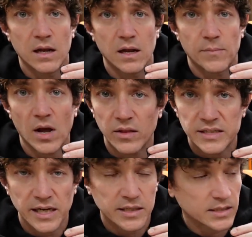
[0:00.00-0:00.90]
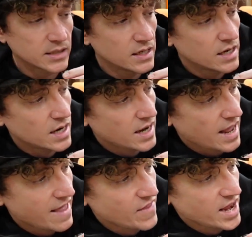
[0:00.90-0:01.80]
politics,
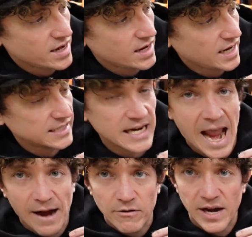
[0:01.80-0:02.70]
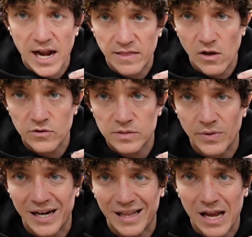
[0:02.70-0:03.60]
and then it's aggregating those, but
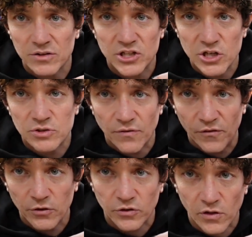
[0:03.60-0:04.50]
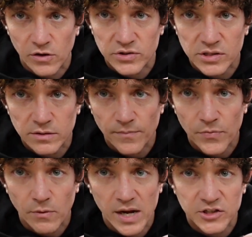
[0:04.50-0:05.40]
it allows you to filter those,
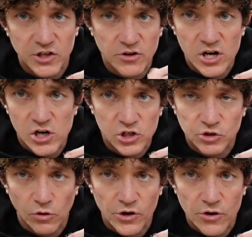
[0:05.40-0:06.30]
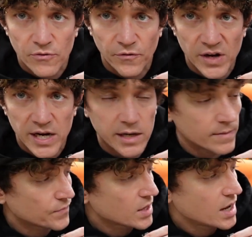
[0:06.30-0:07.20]
right? So you can control your own feed.
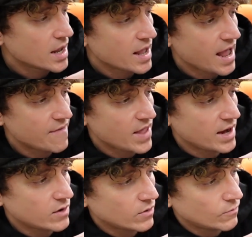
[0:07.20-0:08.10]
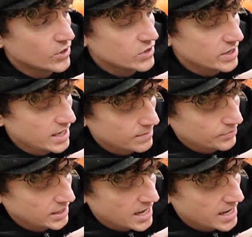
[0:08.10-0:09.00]
And then when you hit
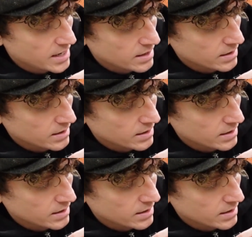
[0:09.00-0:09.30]
play,